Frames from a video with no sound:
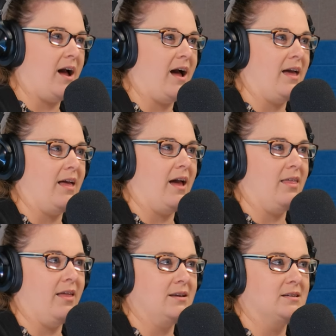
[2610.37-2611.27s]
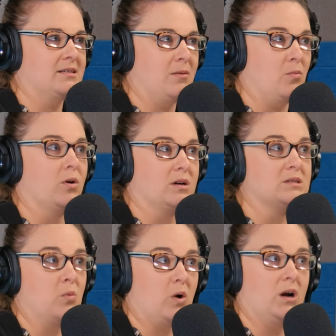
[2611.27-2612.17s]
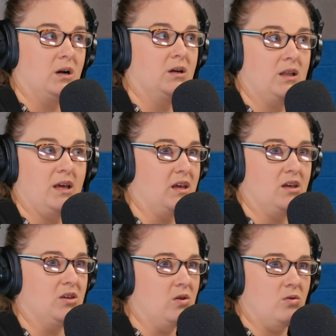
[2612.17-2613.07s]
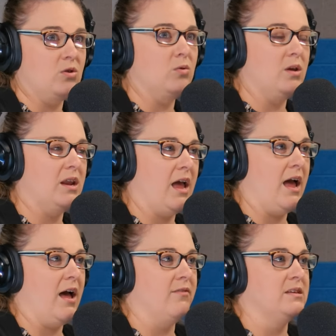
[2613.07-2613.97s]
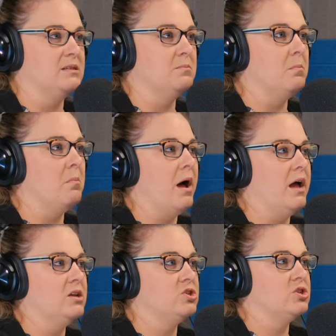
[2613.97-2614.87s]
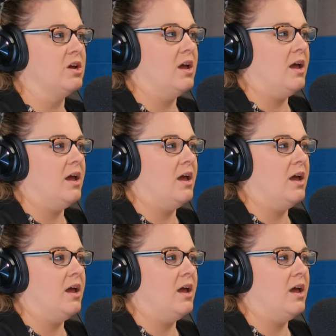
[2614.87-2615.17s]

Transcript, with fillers: I like to say more is more. Like you need to have as much